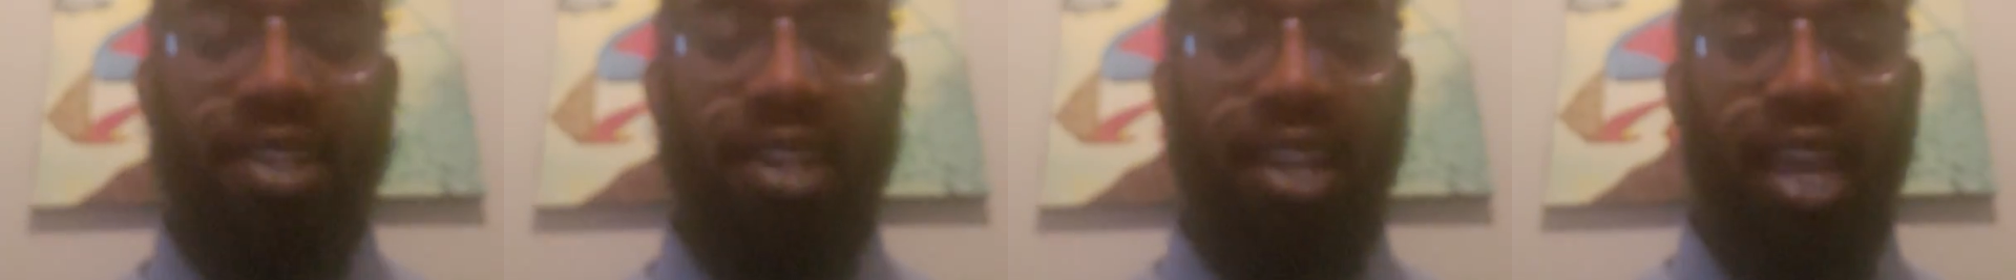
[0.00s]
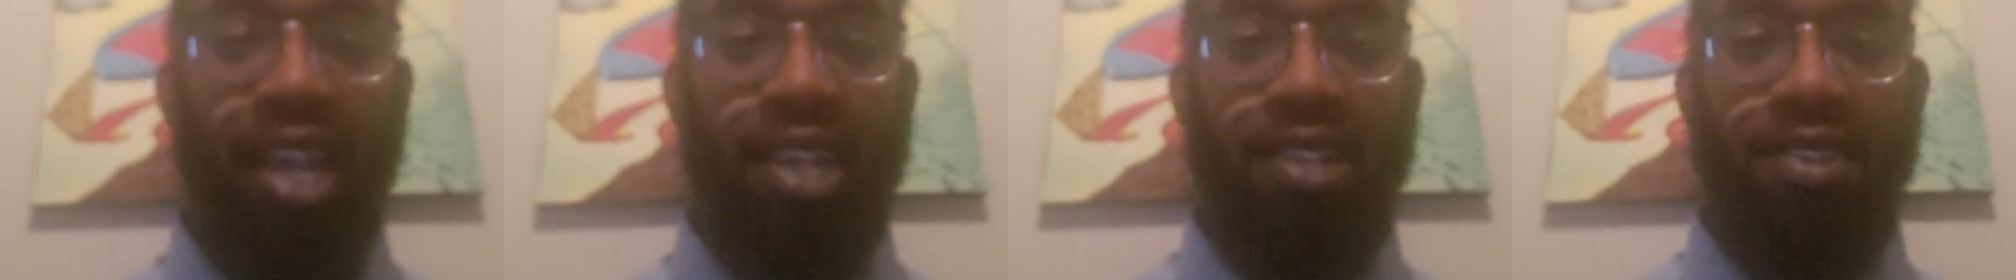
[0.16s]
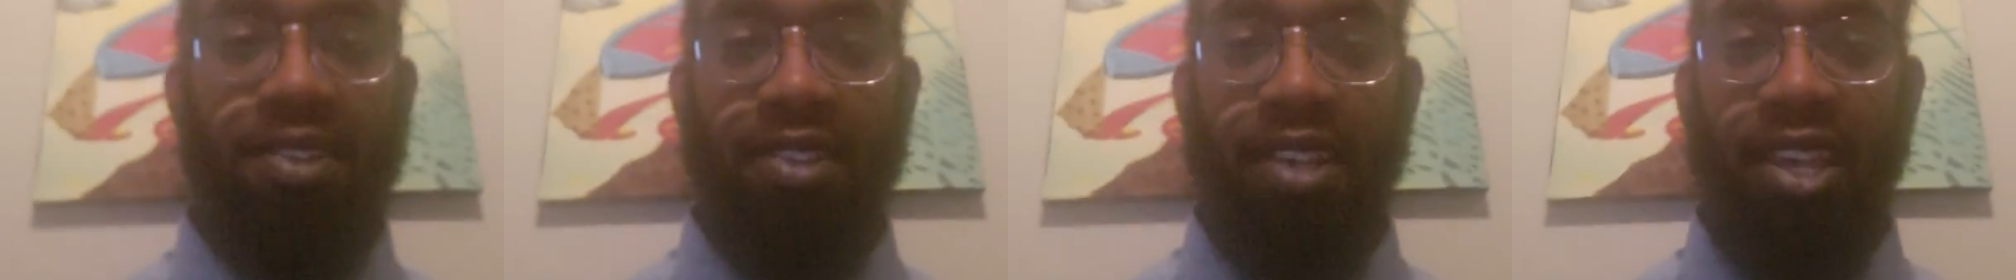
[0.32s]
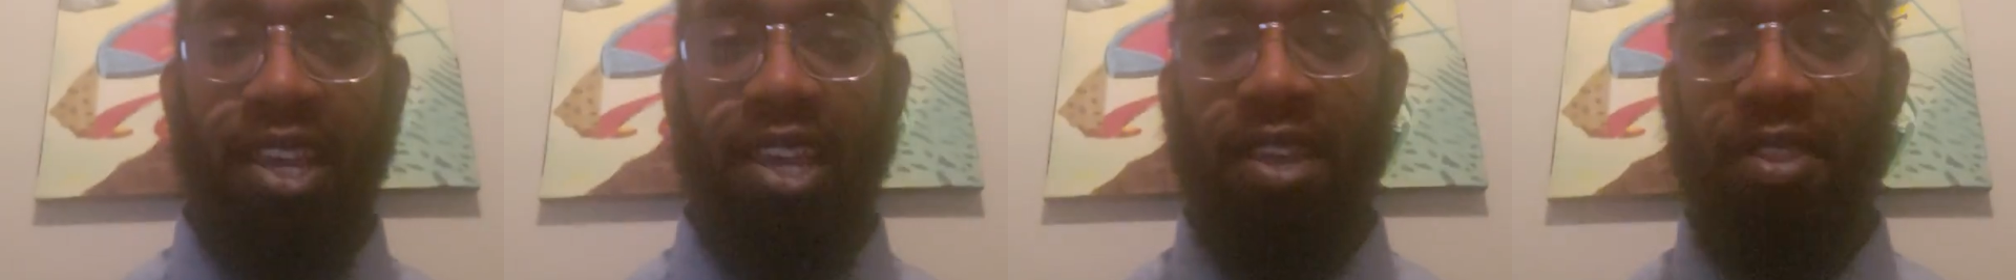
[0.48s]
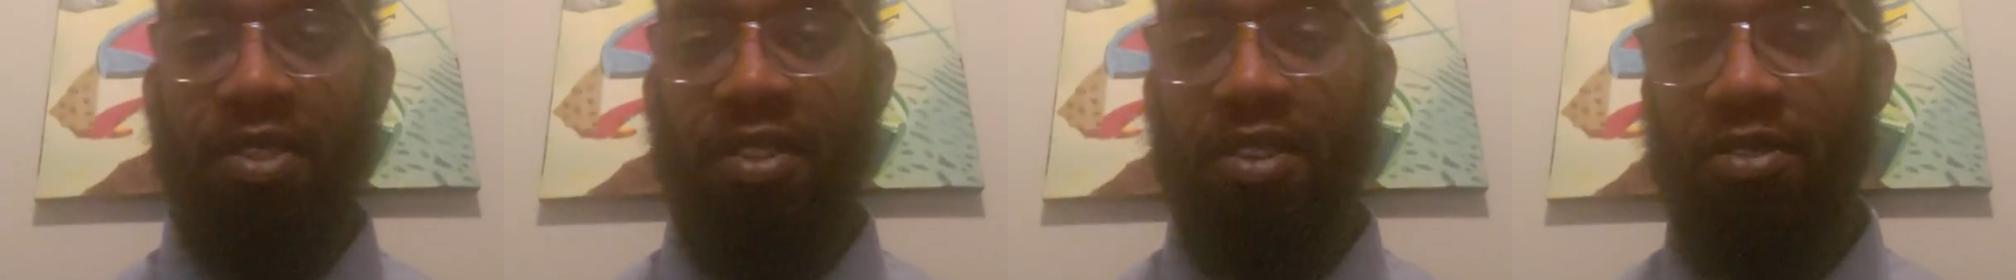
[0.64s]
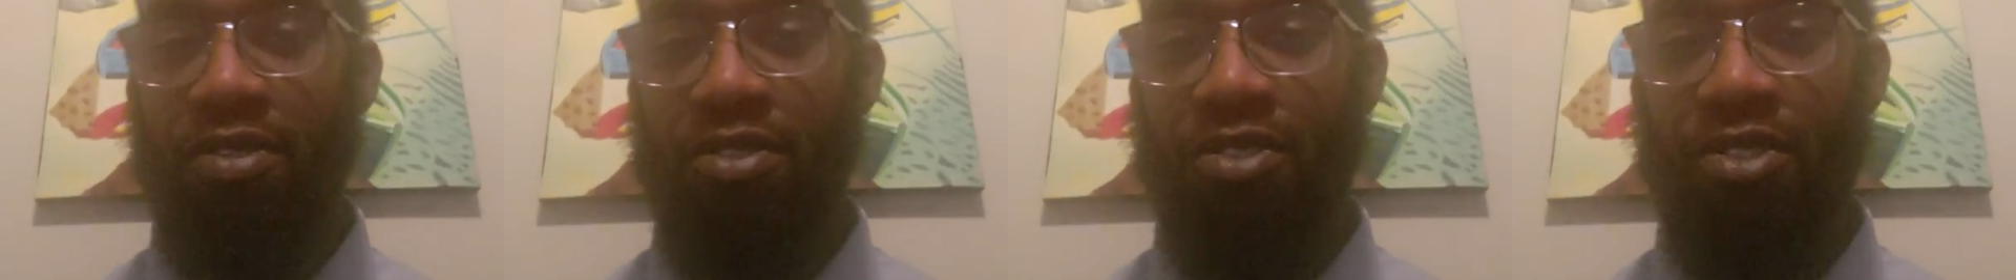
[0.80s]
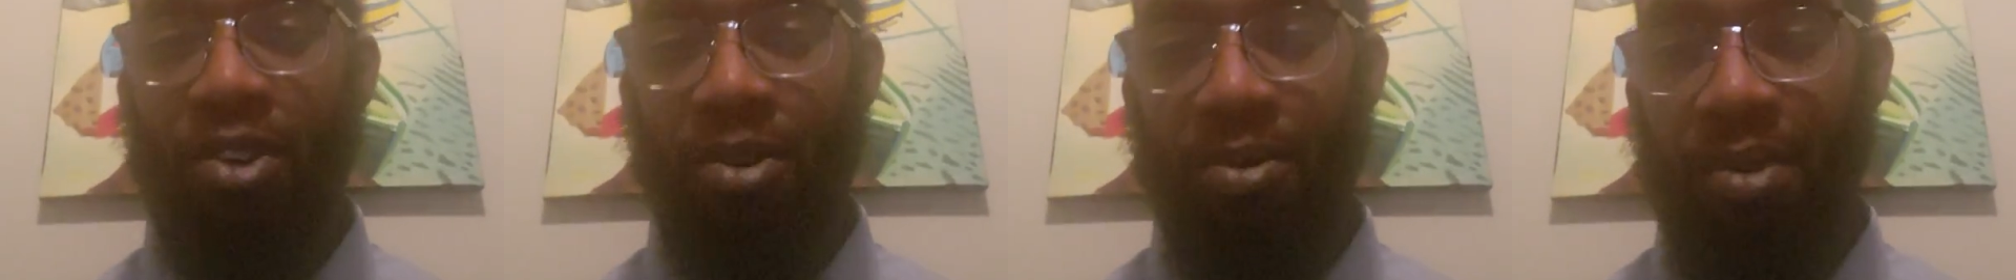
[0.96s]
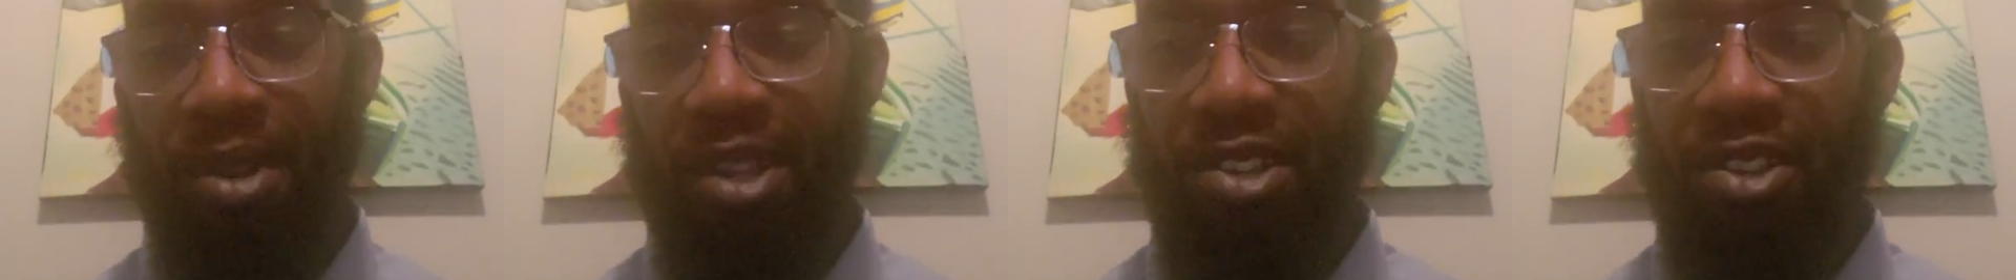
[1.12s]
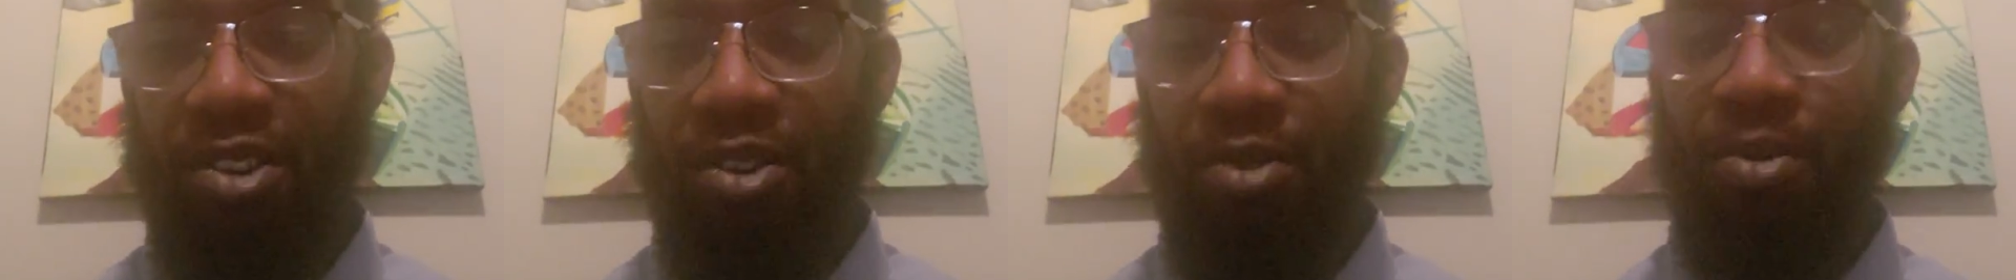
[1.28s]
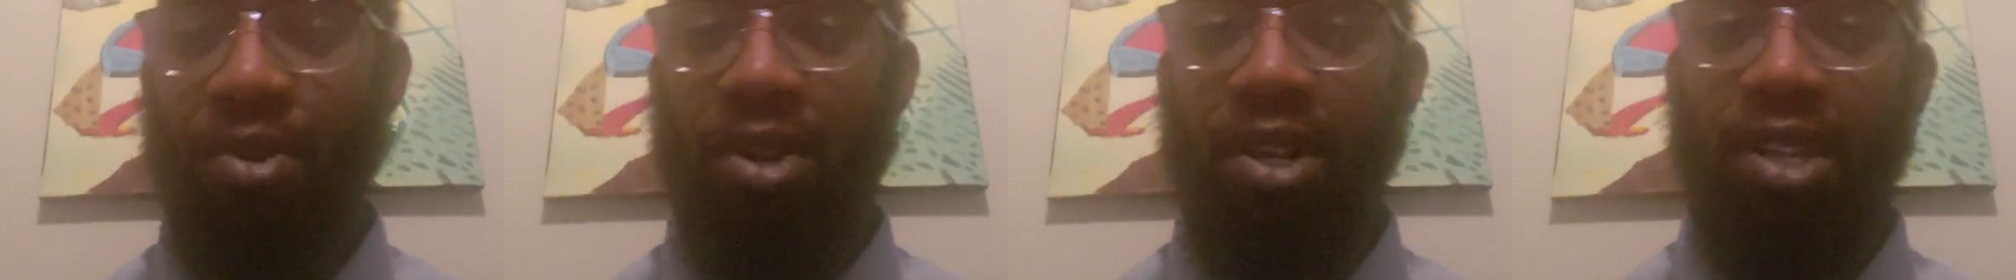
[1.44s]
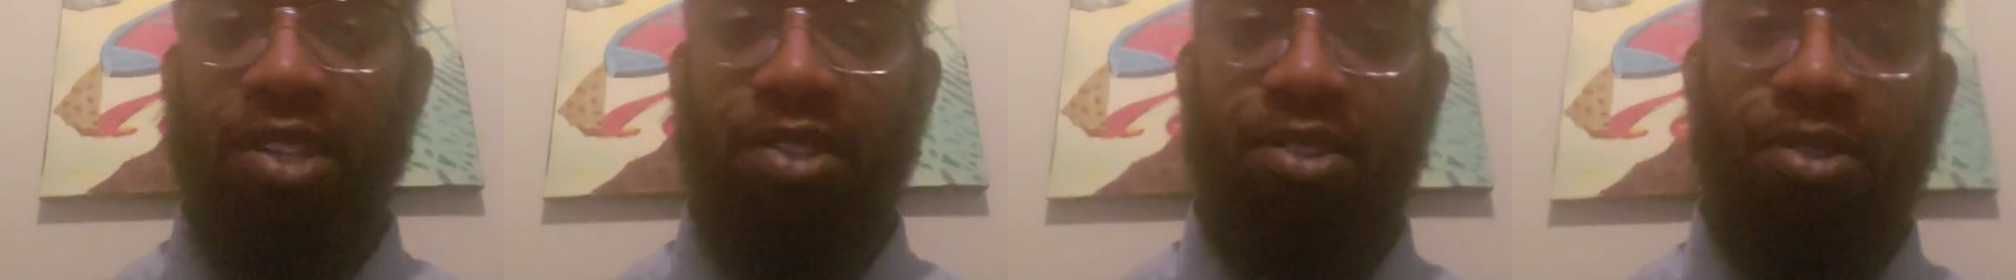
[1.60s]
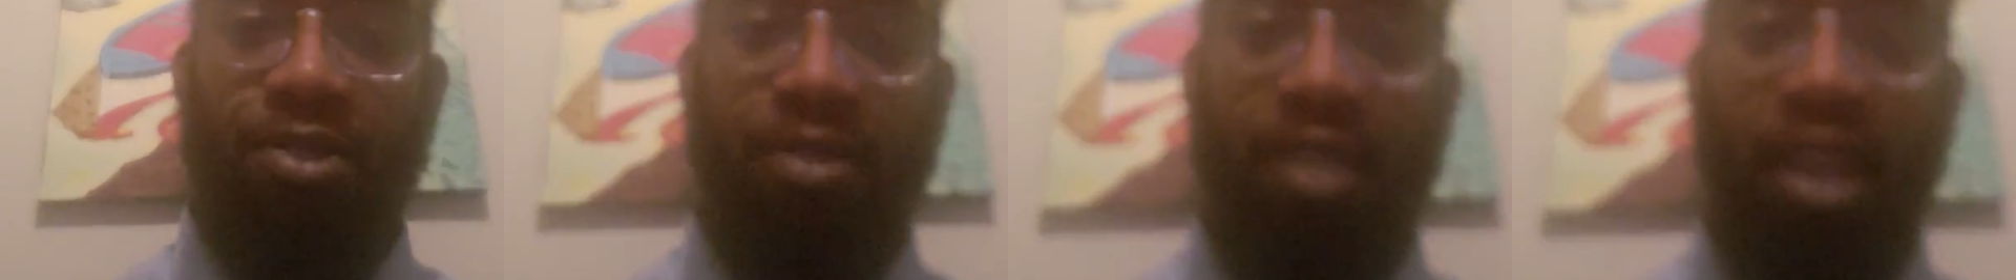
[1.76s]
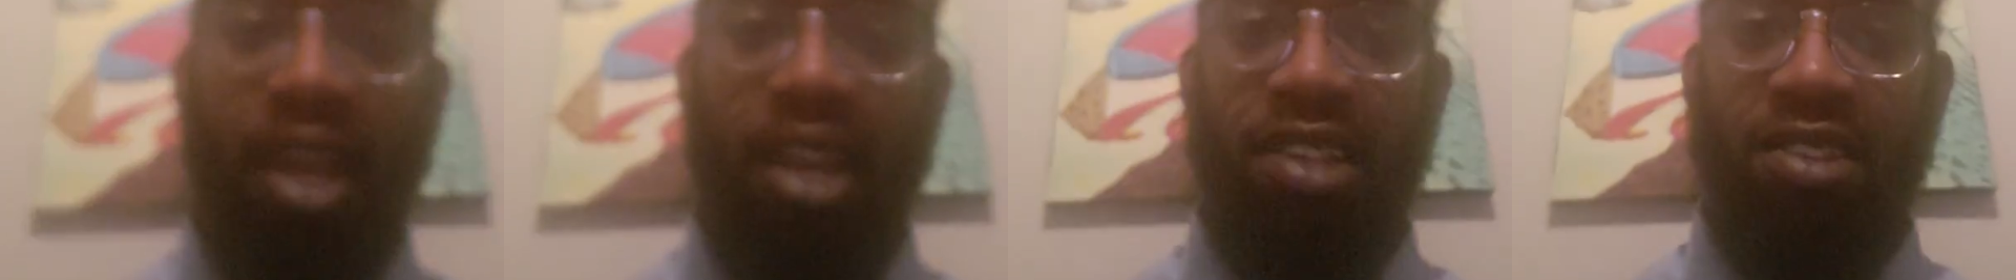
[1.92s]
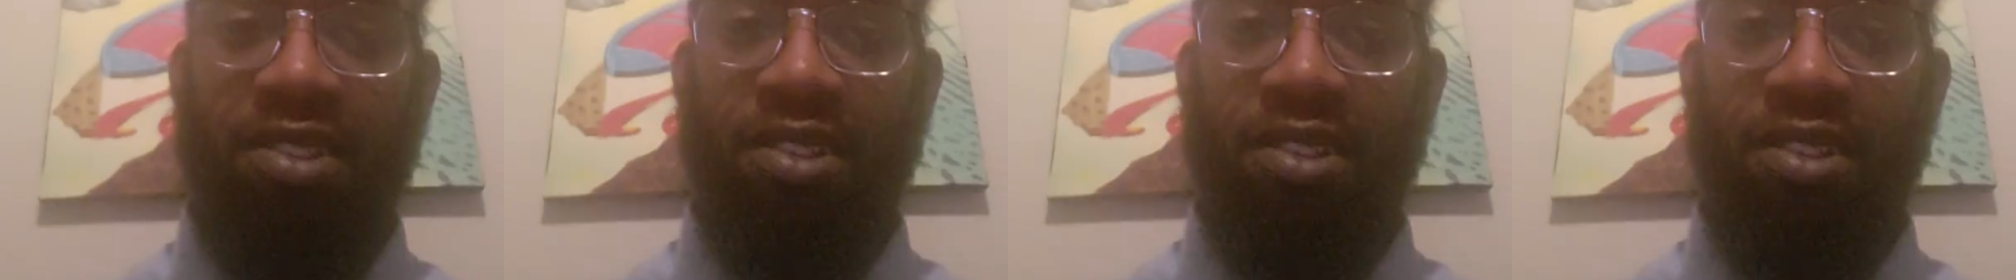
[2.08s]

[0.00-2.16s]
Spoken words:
and I say there's no reason to really do that.